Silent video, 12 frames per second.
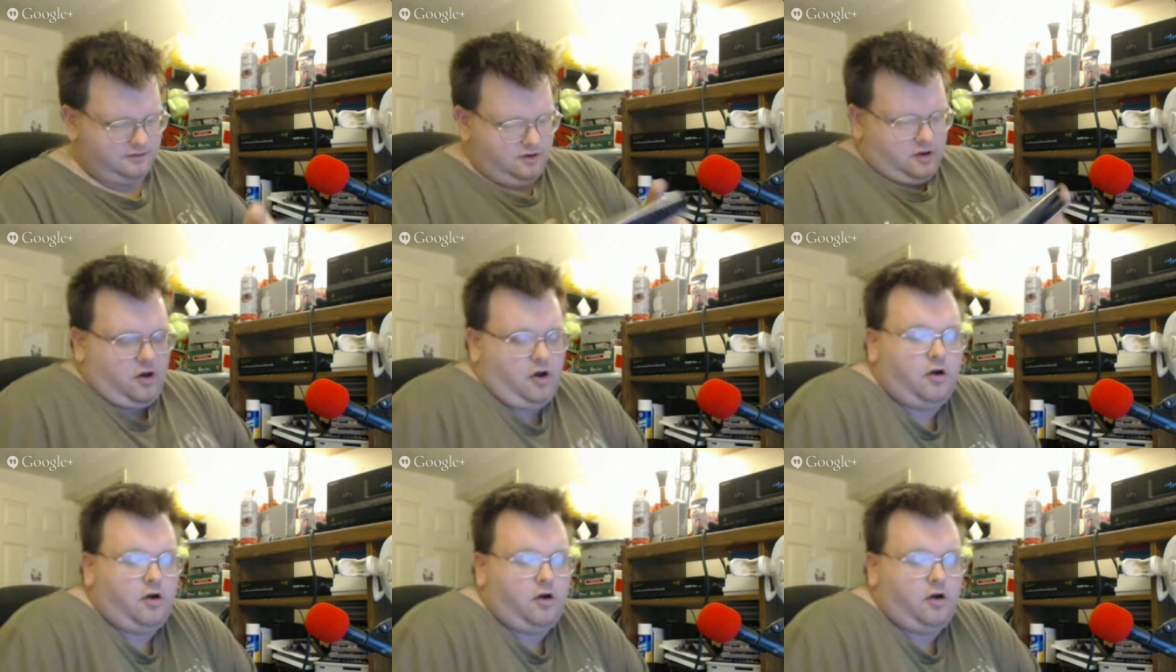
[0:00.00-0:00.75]

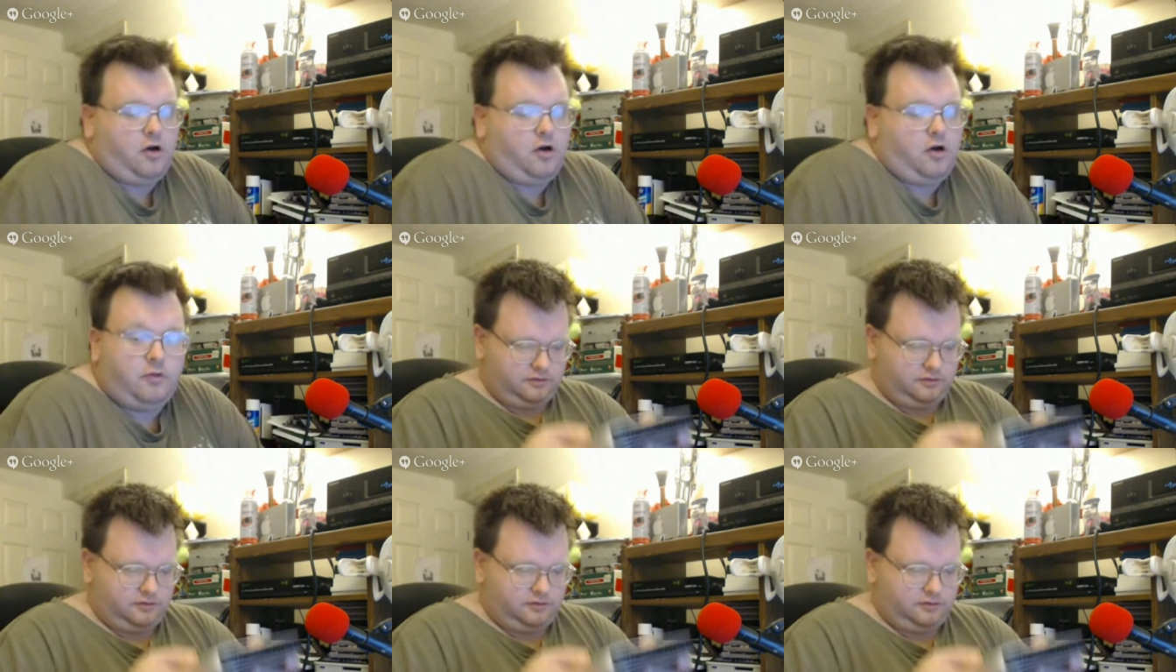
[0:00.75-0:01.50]
Oh god!
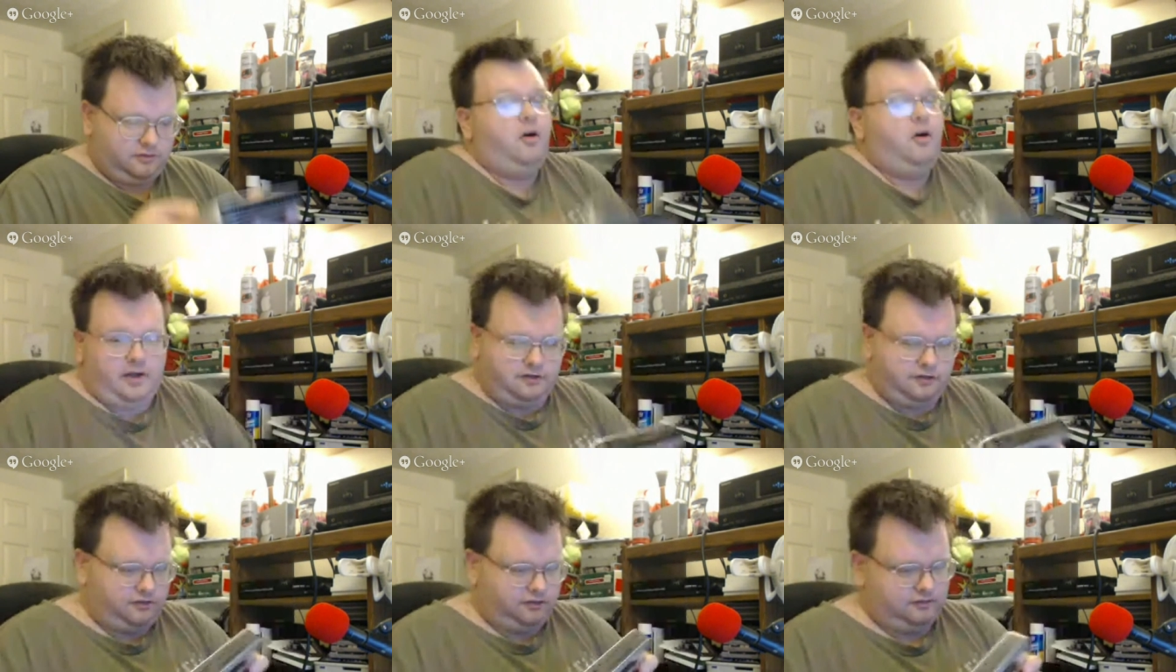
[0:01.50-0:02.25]
Oh my
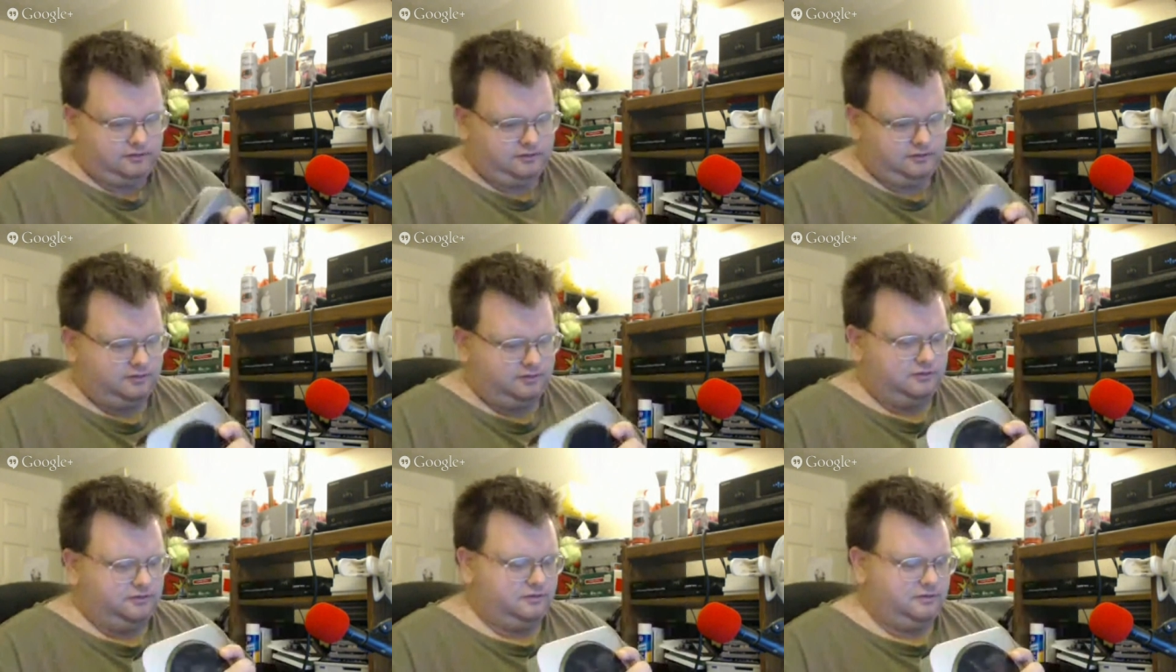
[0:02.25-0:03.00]
goodness!
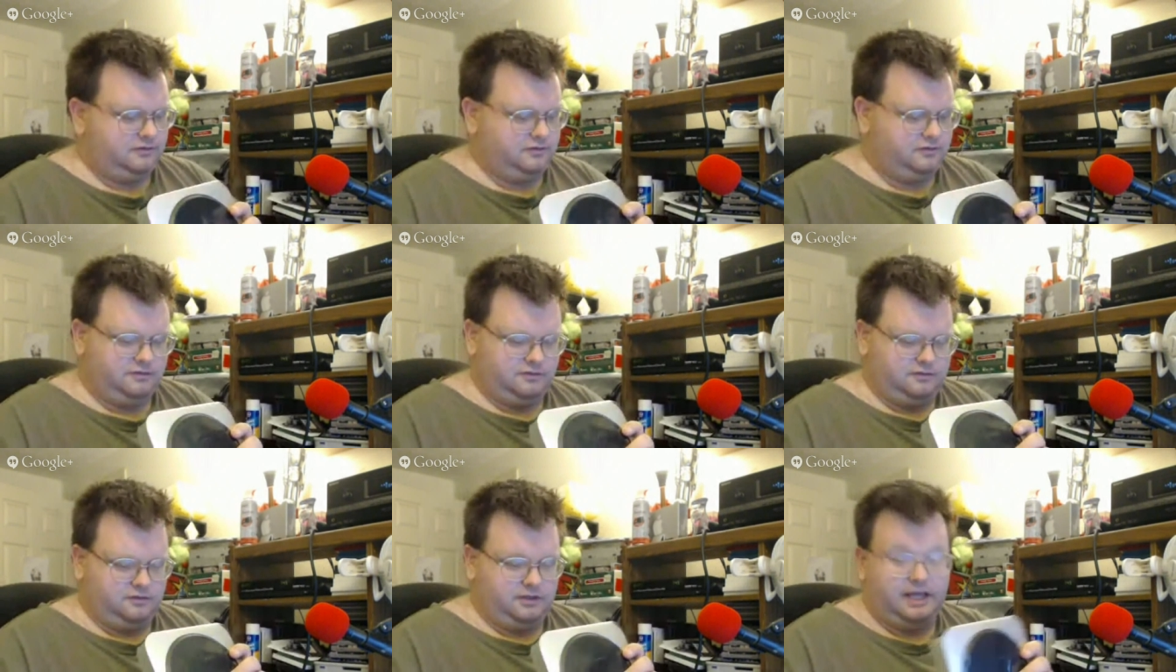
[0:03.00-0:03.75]

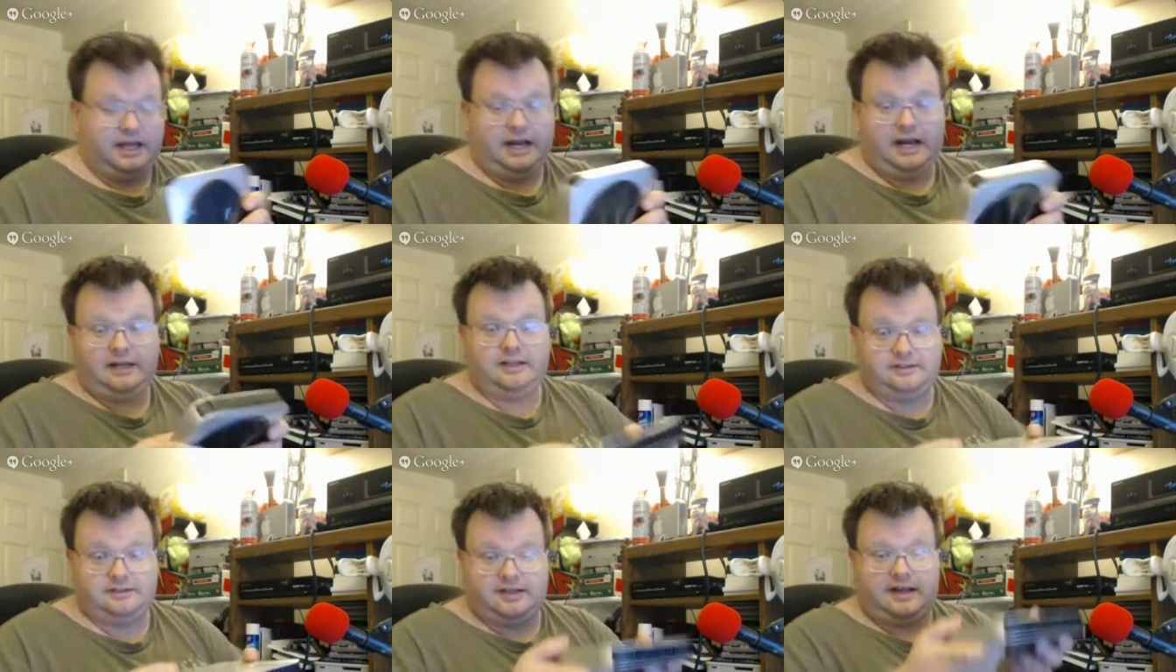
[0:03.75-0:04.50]
And I
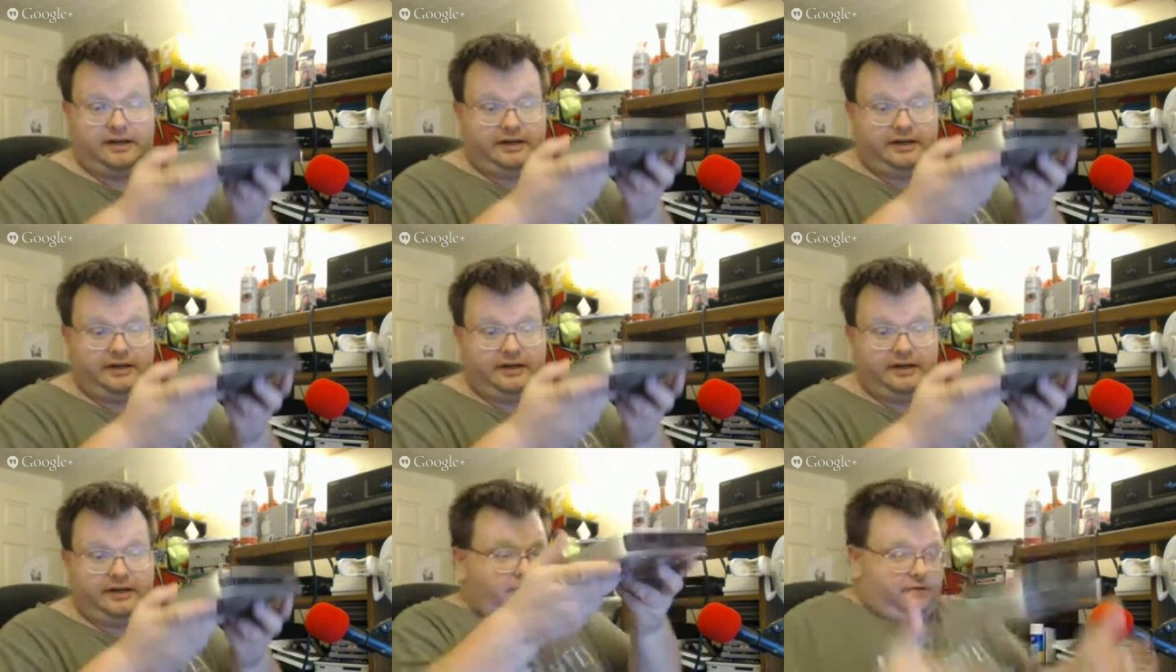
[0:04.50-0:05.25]
did technically
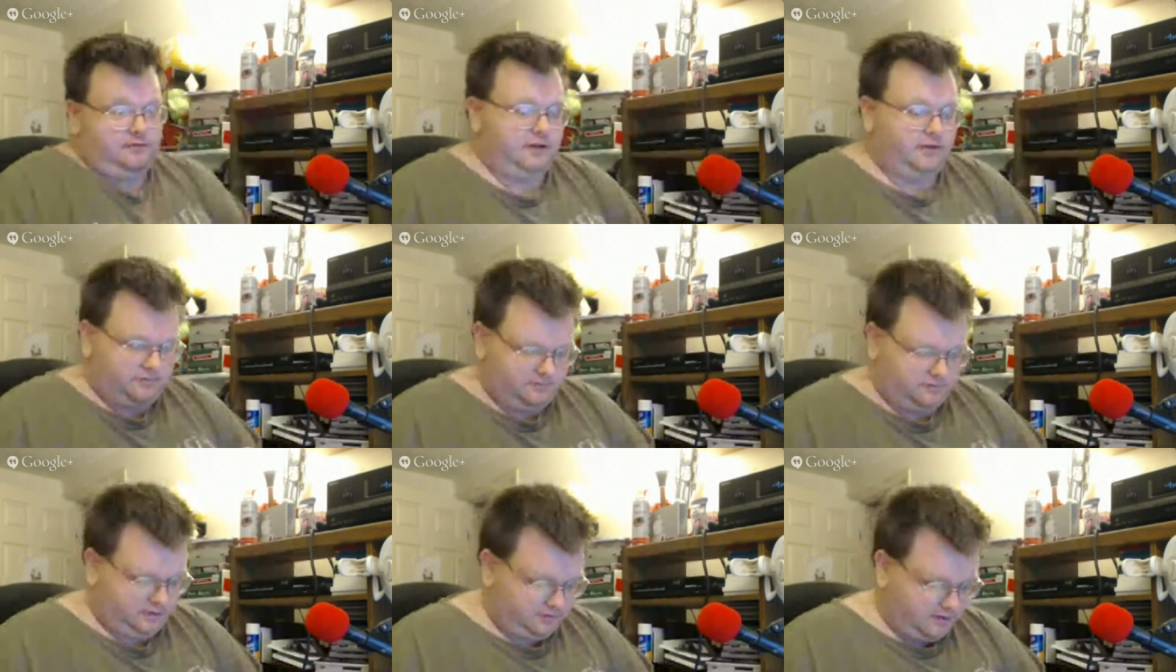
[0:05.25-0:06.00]
drop it,
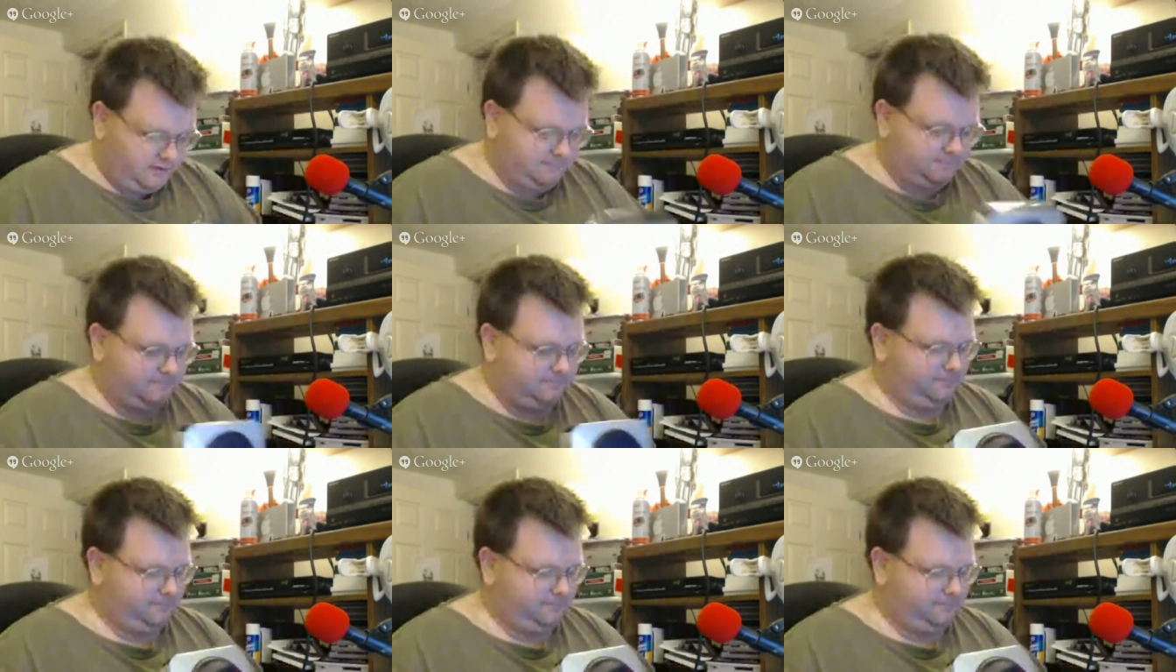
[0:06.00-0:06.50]
like that.